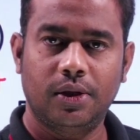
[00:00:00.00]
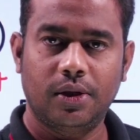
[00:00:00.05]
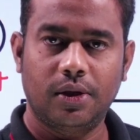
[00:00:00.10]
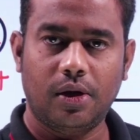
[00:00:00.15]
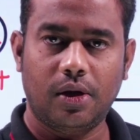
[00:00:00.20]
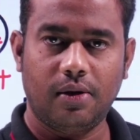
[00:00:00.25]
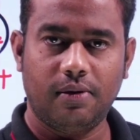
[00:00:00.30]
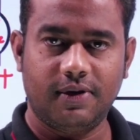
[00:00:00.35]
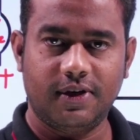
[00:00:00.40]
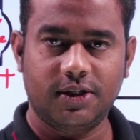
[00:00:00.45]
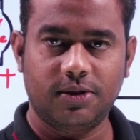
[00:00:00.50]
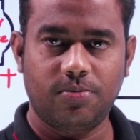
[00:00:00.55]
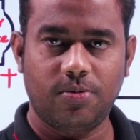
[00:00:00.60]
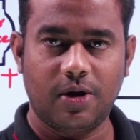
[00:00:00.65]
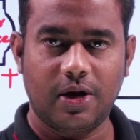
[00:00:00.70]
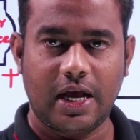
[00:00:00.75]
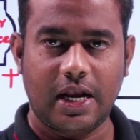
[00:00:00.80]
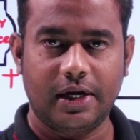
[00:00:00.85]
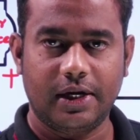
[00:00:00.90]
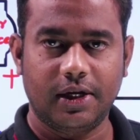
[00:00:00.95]
reverse
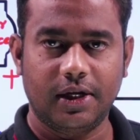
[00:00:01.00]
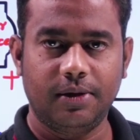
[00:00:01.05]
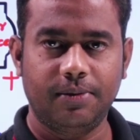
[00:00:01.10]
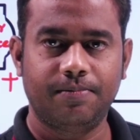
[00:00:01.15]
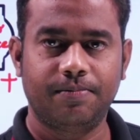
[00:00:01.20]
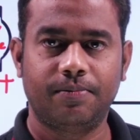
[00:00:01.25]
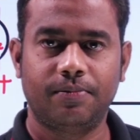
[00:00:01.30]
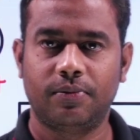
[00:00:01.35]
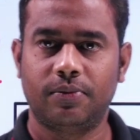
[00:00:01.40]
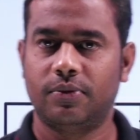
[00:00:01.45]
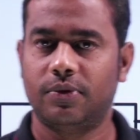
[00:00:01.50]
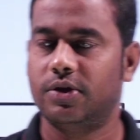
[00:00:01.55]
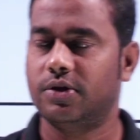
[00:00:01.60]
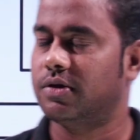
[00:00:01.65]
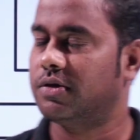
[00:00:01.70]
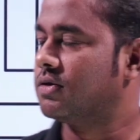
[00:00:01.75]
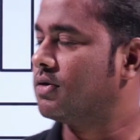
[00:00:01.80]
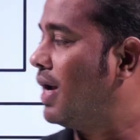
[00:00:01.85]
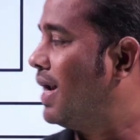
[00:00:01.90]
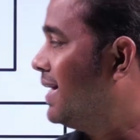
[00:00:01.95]
polarity. This
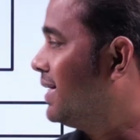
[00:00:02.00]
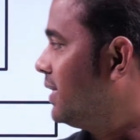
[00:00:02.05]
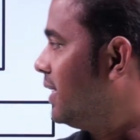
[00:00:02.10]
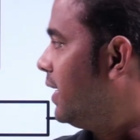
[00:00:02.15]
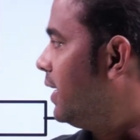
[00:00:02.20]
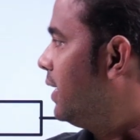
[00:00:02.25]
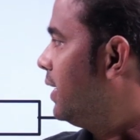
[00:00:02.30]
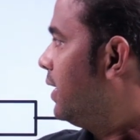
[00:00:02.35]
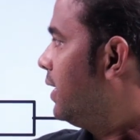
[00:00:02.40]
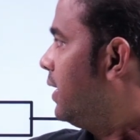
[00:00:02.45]
is called as a